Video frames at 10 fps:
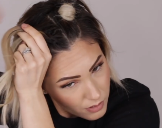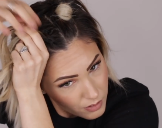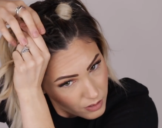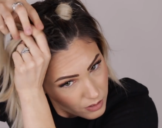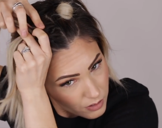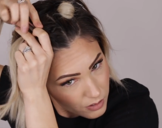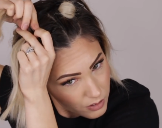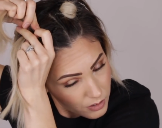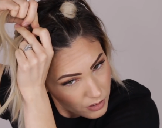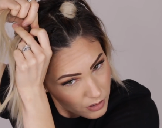
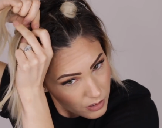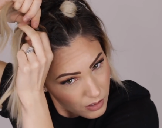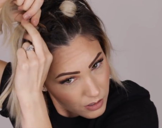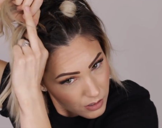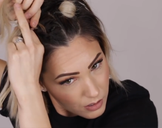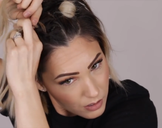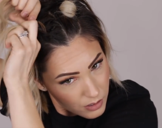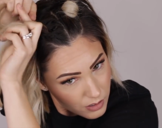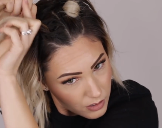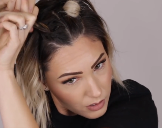
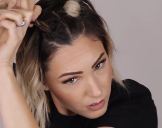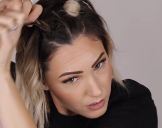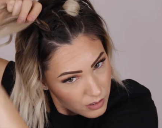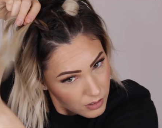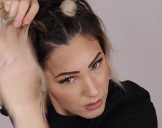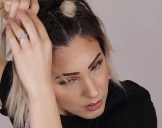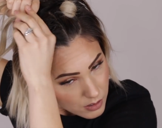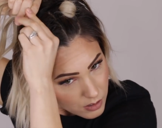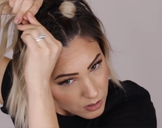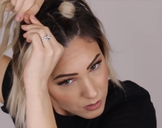
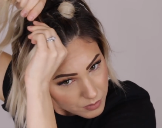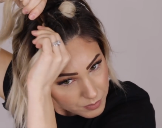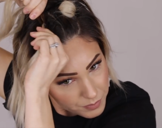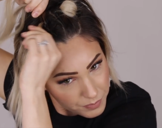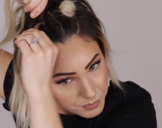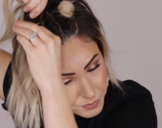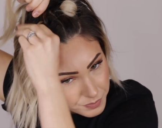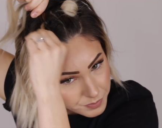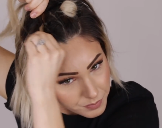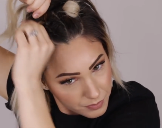
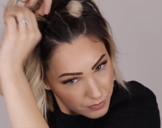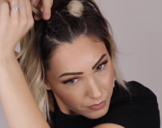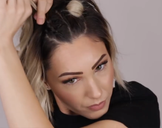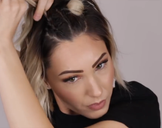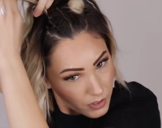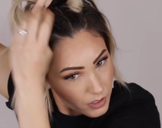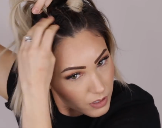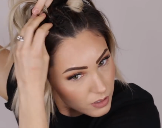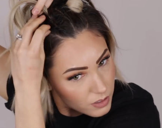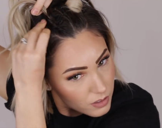
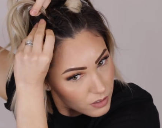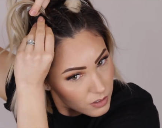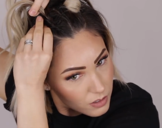(no one is talking)